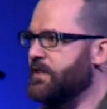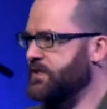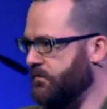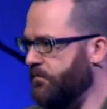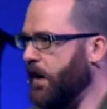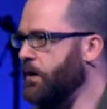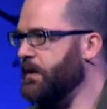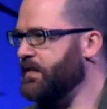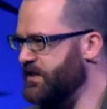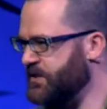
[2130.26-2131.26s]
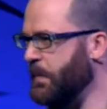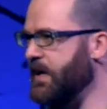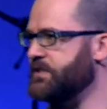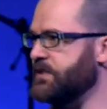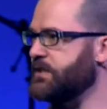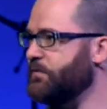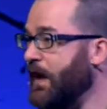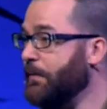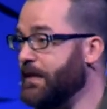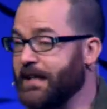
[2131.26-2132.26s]
this environment and this space and this
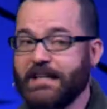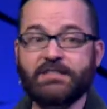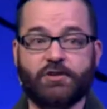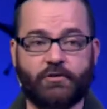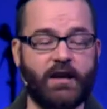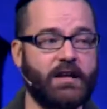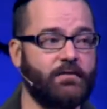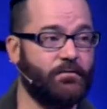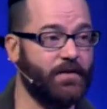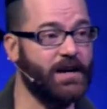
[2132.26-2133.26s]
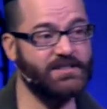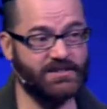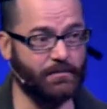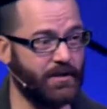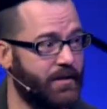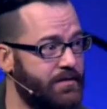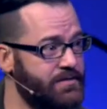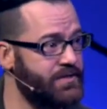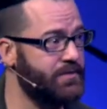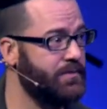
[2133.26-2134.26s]
family that He's created for us to belong
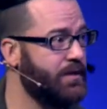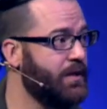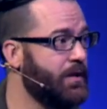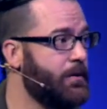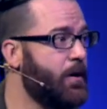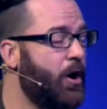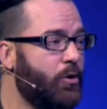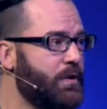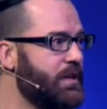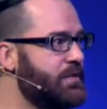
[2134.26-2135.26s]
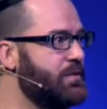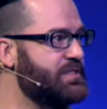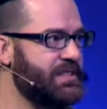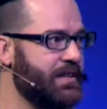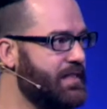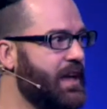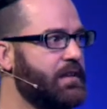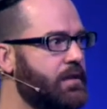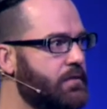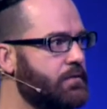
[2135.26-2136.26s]
to, all we can do is say
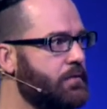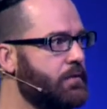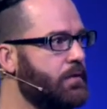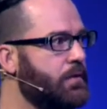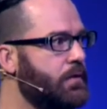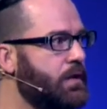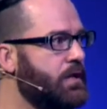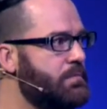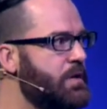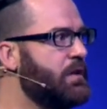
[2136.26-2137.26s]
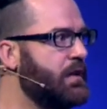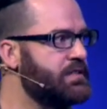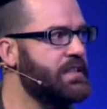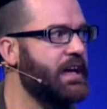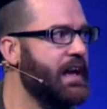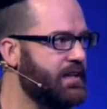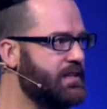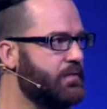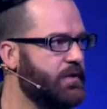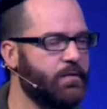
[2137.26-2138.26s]
thank you. And communion is that
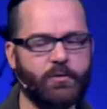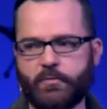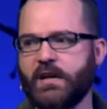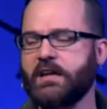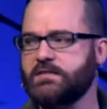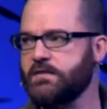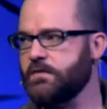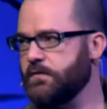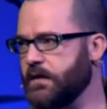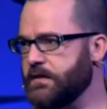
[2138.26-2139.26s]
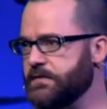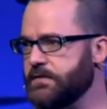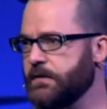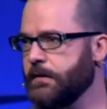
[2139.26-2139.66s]
activity where we get to do this.